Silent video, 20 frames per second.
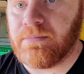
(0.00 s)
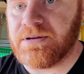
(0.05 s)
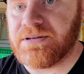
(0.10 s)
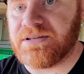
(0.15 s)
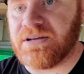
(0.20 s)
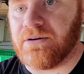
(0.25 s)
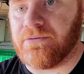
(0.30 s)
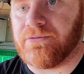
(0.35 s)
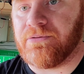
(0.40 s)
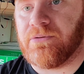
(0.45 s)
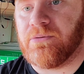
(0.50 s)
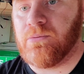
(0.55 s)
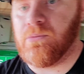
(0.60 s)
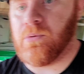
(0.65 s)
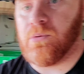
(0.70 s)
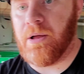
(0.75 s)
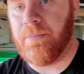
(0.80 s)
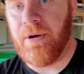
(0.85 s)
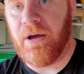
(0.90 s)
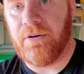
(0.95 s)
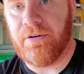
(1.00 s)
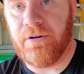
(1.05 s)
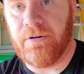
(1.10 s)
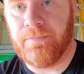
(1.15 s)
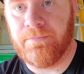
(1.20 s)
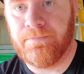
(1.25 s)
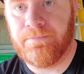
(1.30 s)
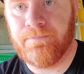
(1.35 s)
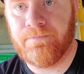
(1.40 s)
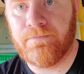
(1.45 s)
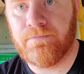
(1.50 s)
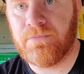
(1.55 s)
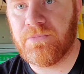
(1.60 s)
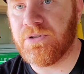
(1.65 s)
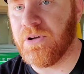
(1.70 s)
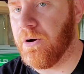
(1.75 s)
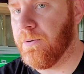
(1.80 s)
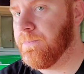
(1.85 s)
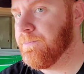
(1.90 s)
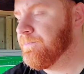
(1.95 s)
myself while I'm out here.
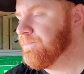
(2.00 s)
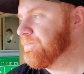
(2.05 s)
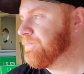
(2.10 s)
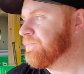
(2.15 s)
So